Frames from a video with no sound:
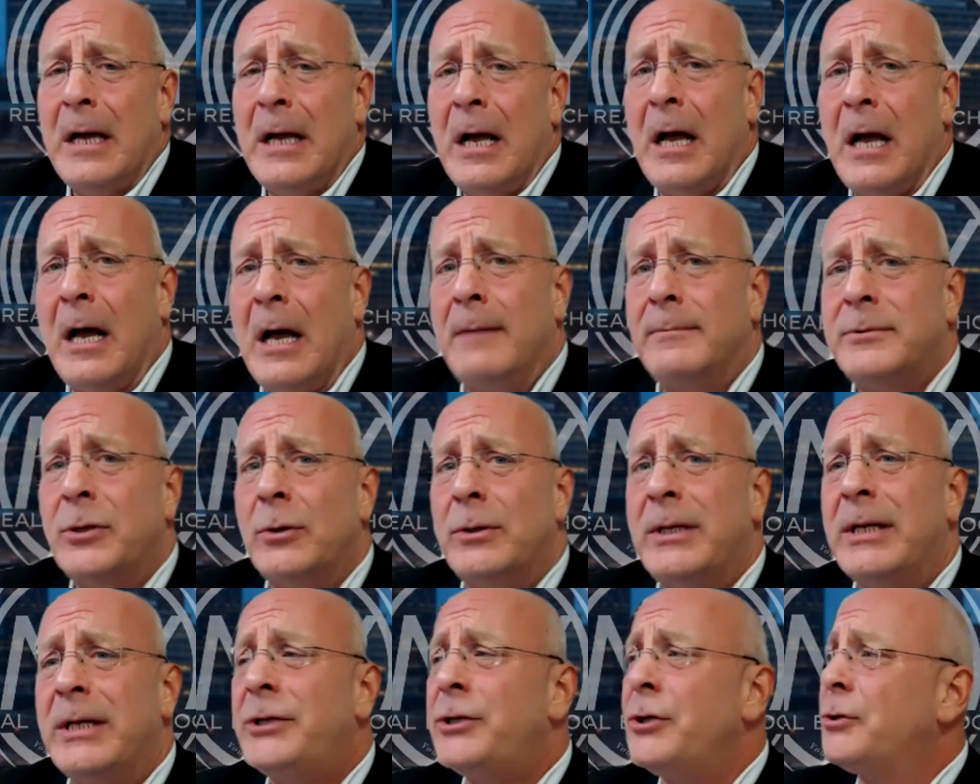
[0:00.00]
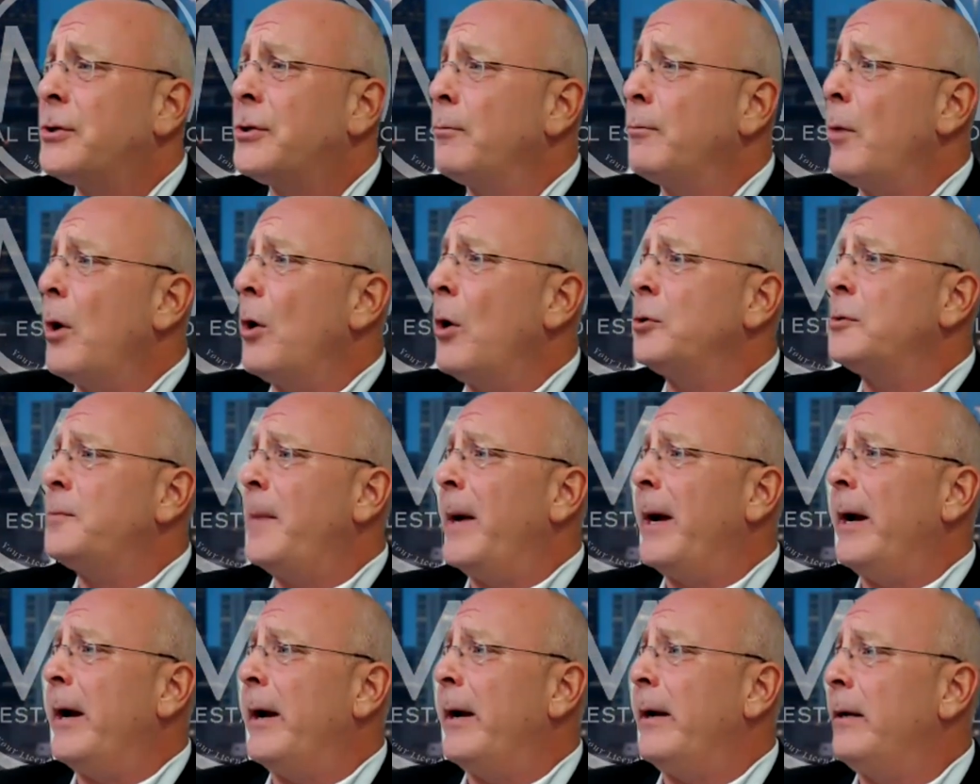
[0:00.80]
So get you some
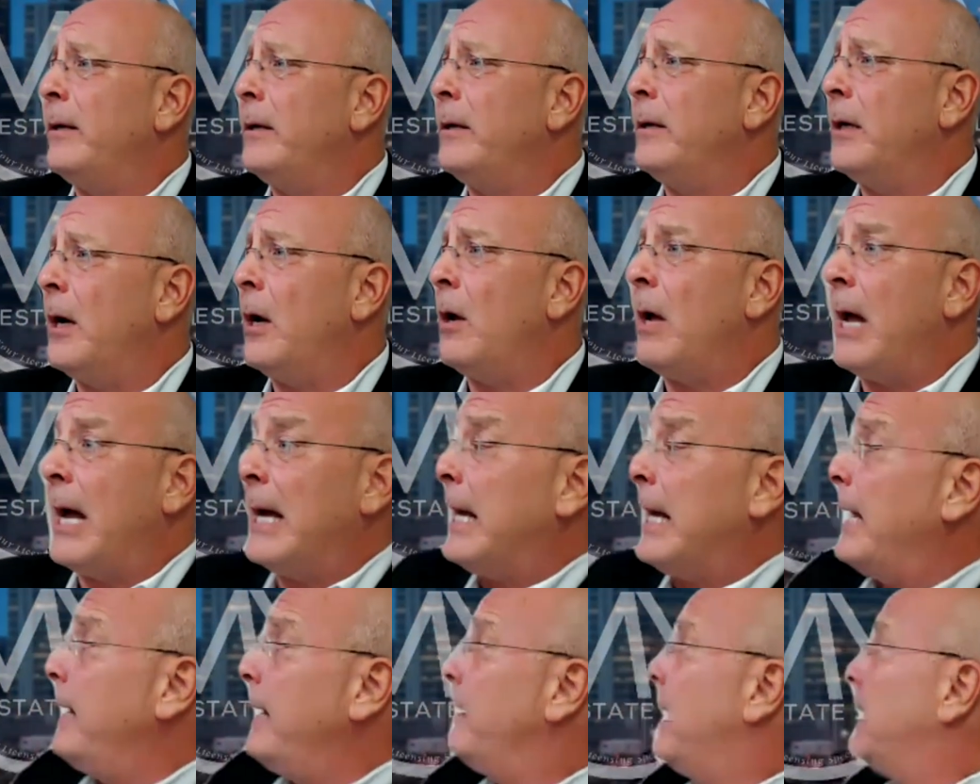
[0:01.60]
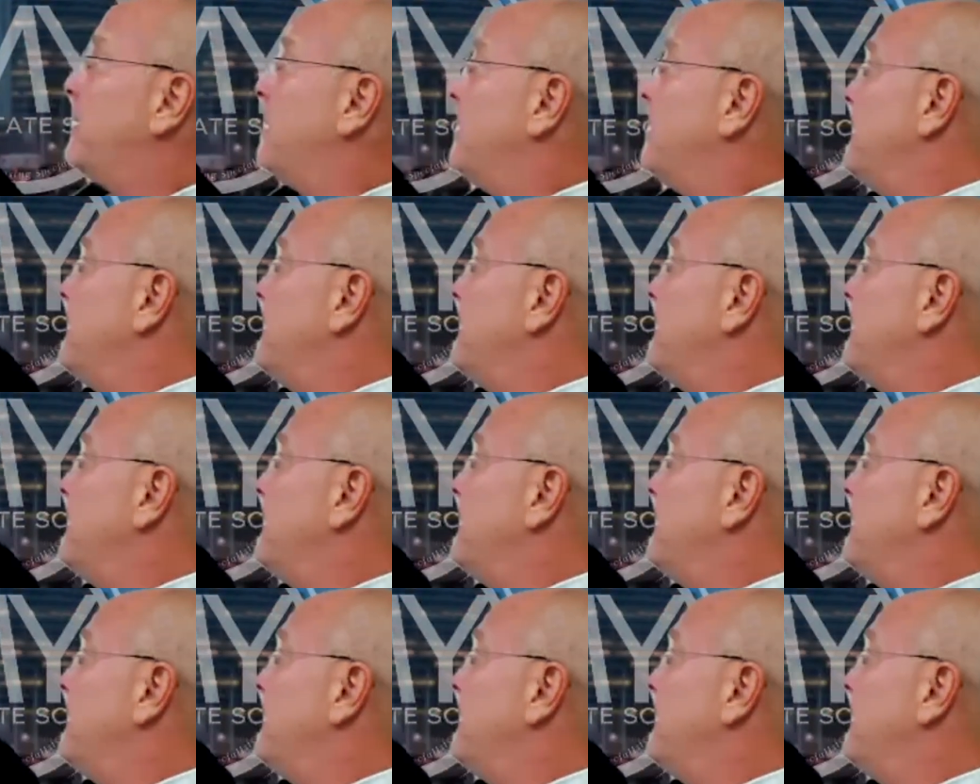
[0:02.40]
rosemary. You know, I ain't got the